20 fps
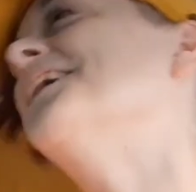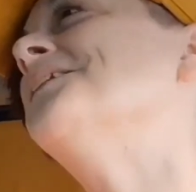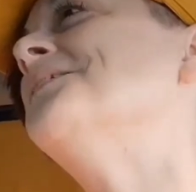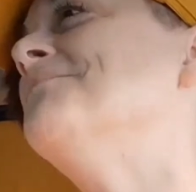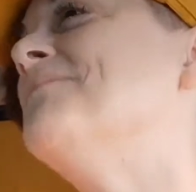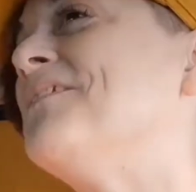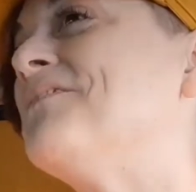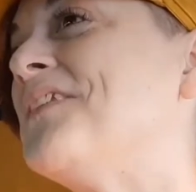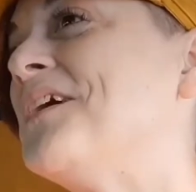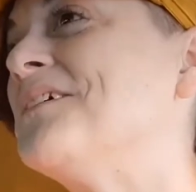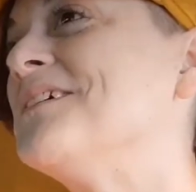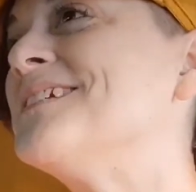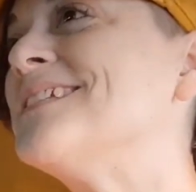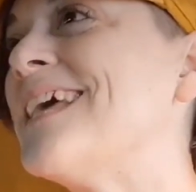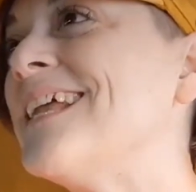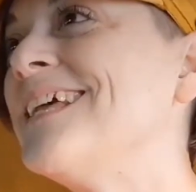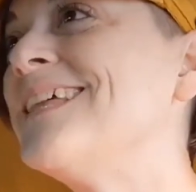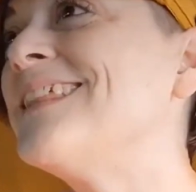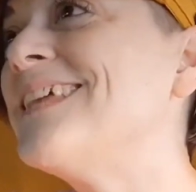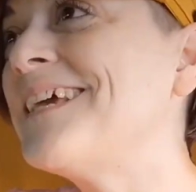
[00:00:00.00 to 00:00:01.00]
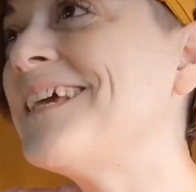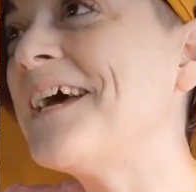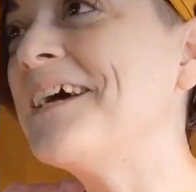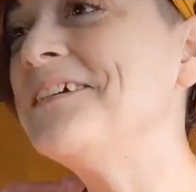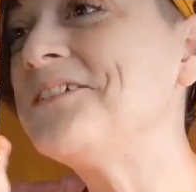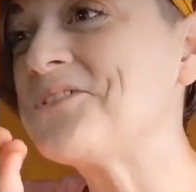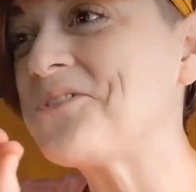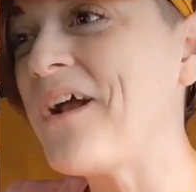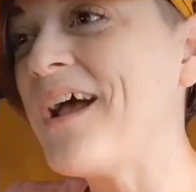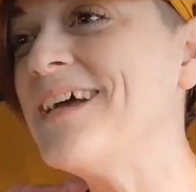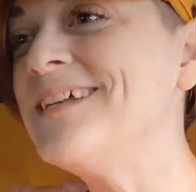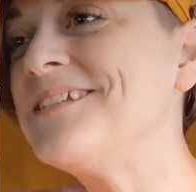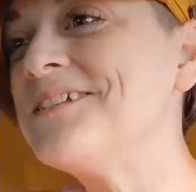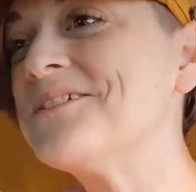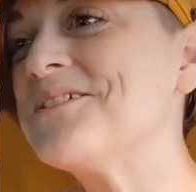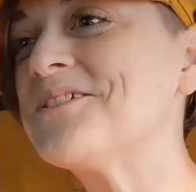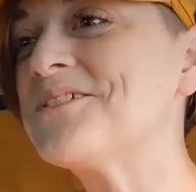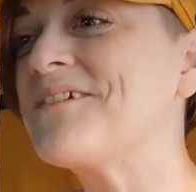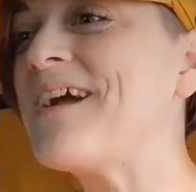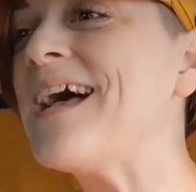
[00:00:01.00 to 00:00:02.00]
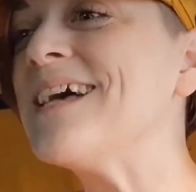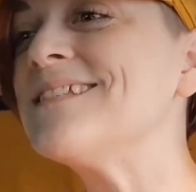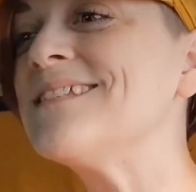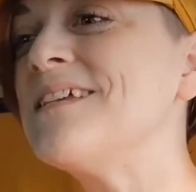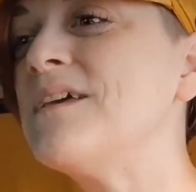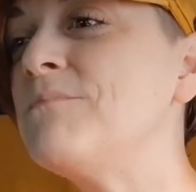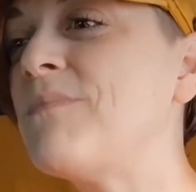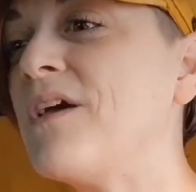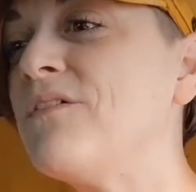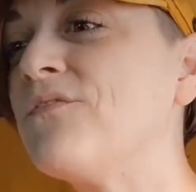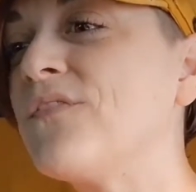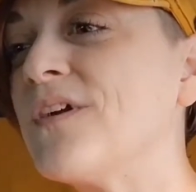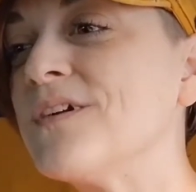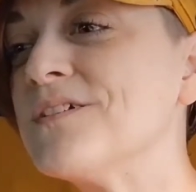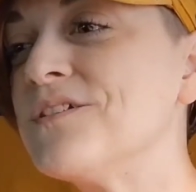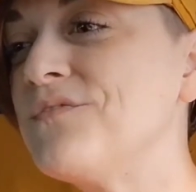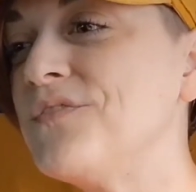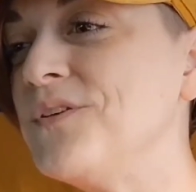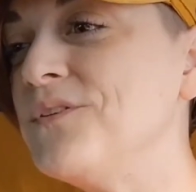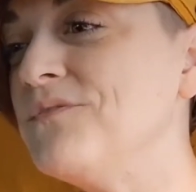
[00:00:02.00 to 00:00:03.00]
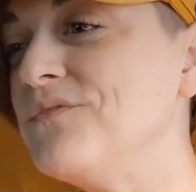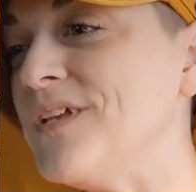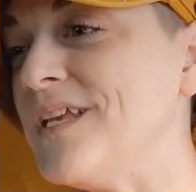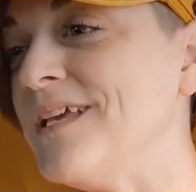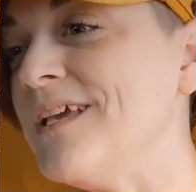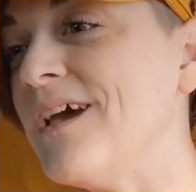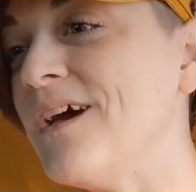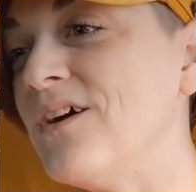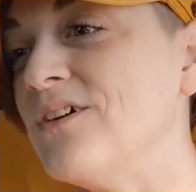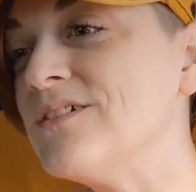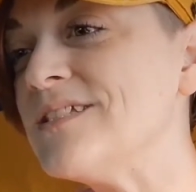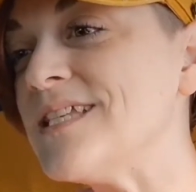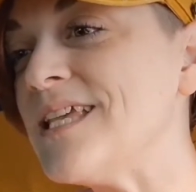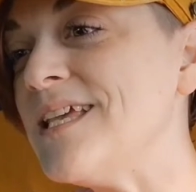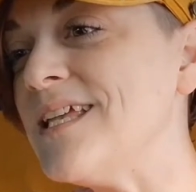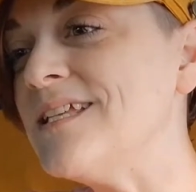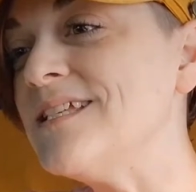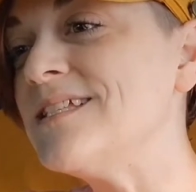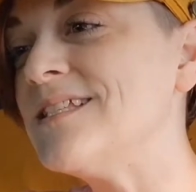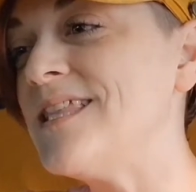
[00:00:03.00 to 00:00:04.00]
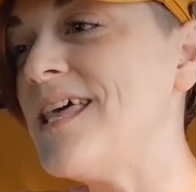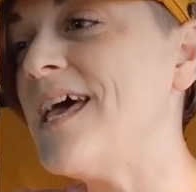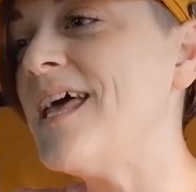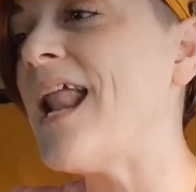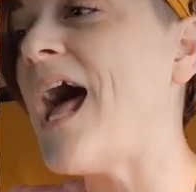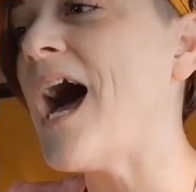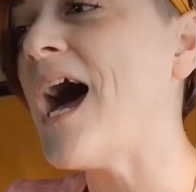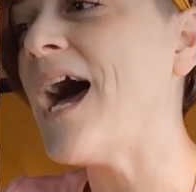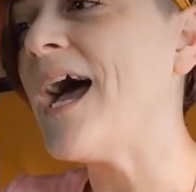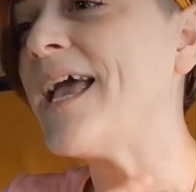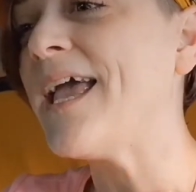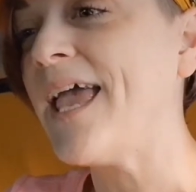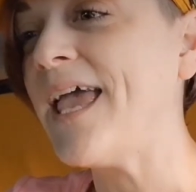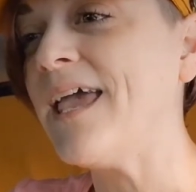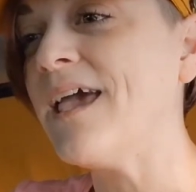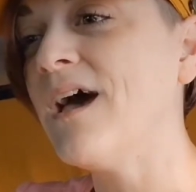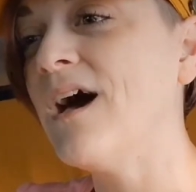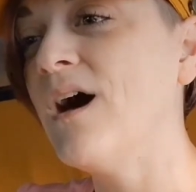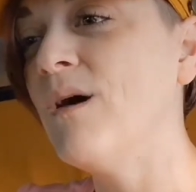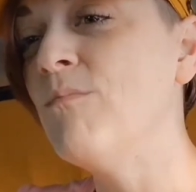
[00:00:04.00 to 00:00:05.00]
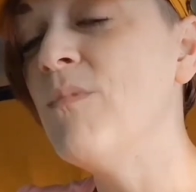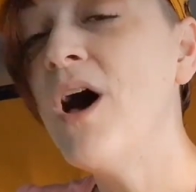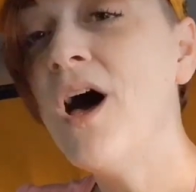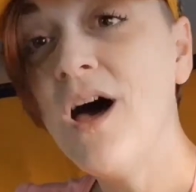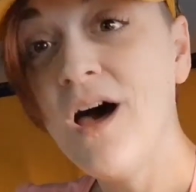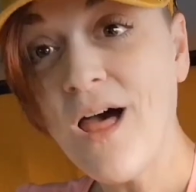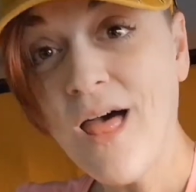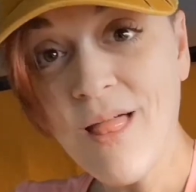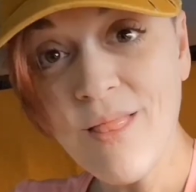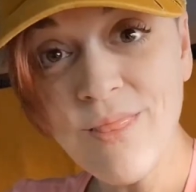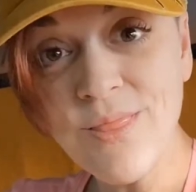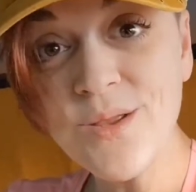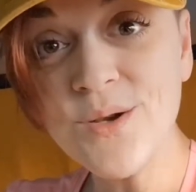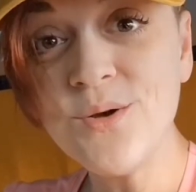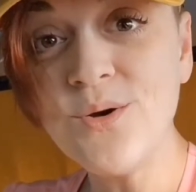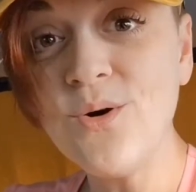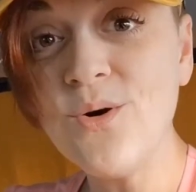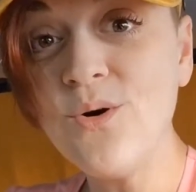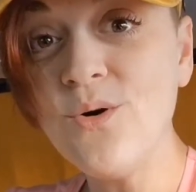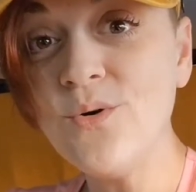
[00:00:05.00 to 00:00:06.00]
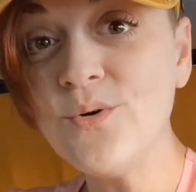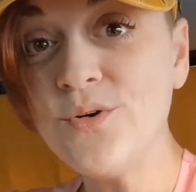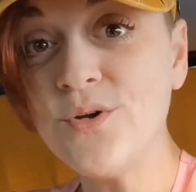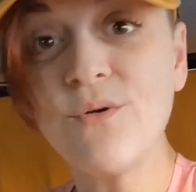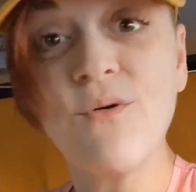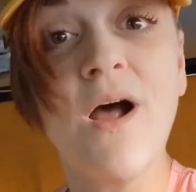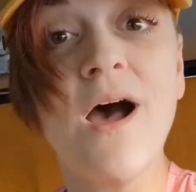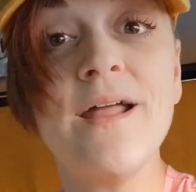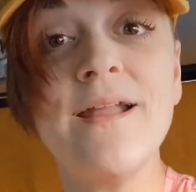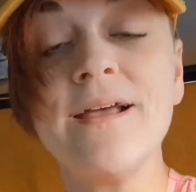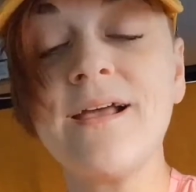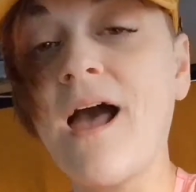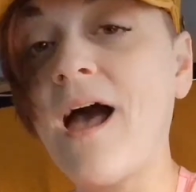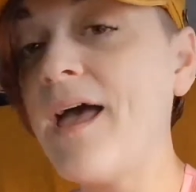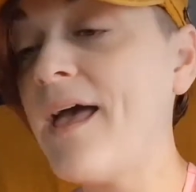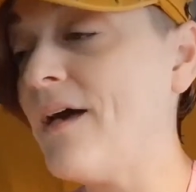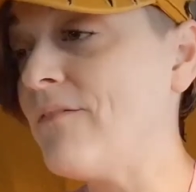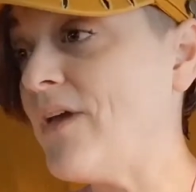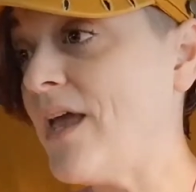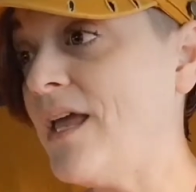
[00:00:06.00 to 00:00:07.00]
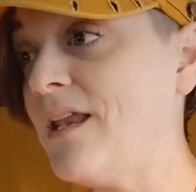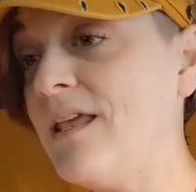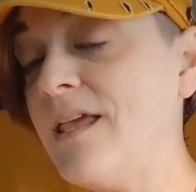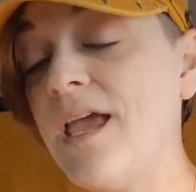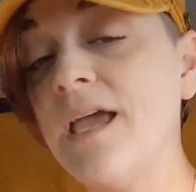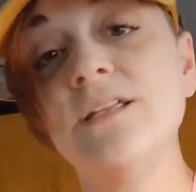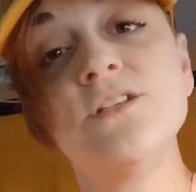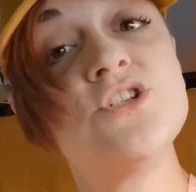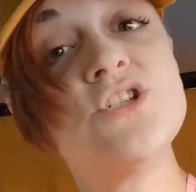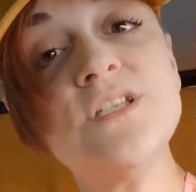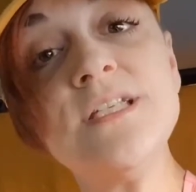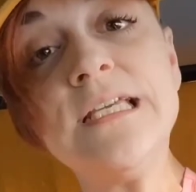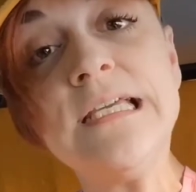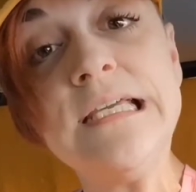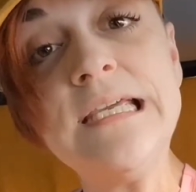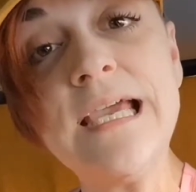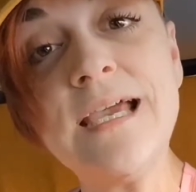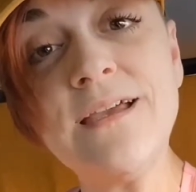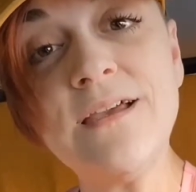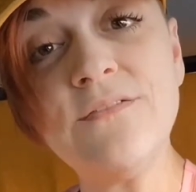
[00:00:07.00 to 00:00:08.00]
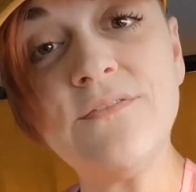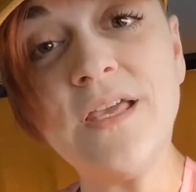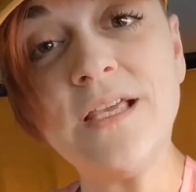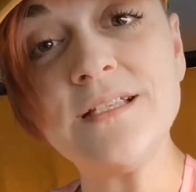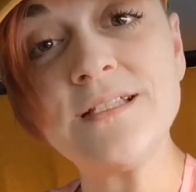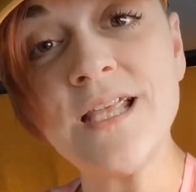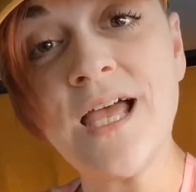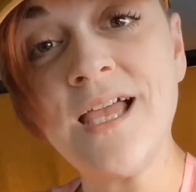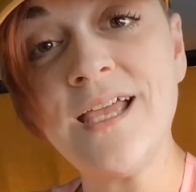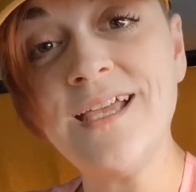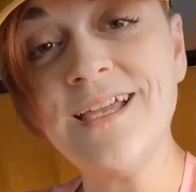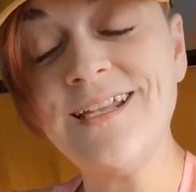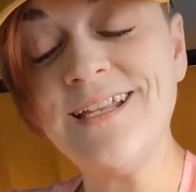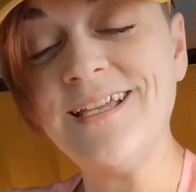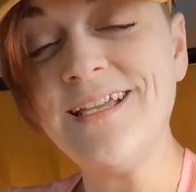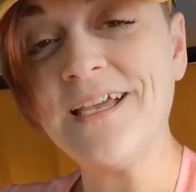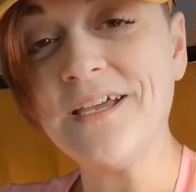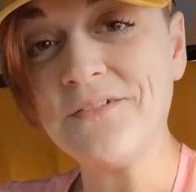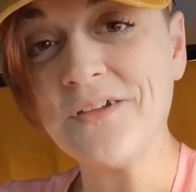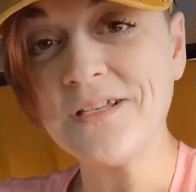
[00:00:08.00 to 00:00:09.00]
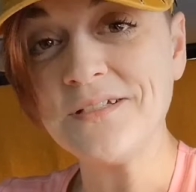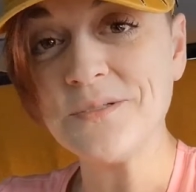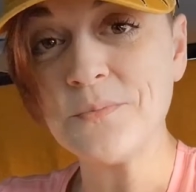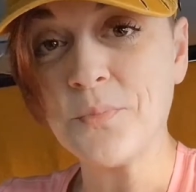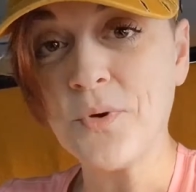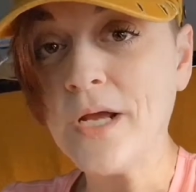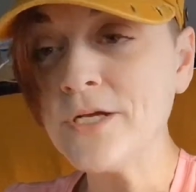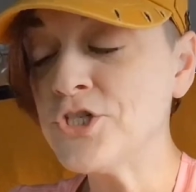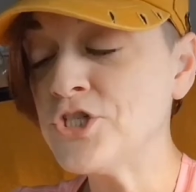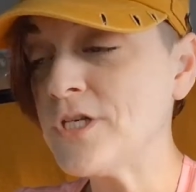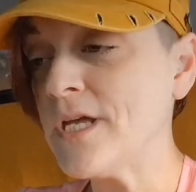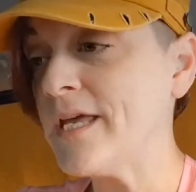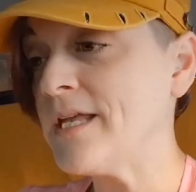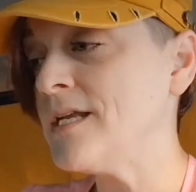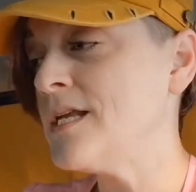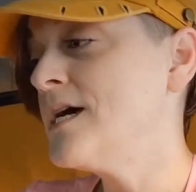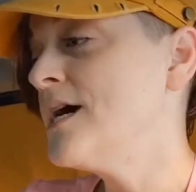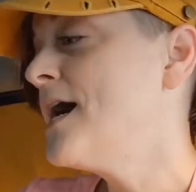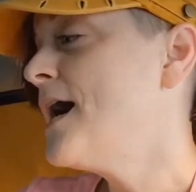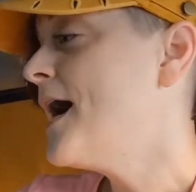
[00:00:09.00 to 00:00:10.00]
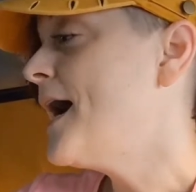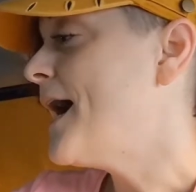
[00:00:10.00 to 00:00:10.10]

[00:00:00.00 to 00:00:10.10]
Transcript: Um, if there is anything I tried to stress in my first few videos, it is that I am a little neurotic. I have A D H D, I have anxiety, I've got depression.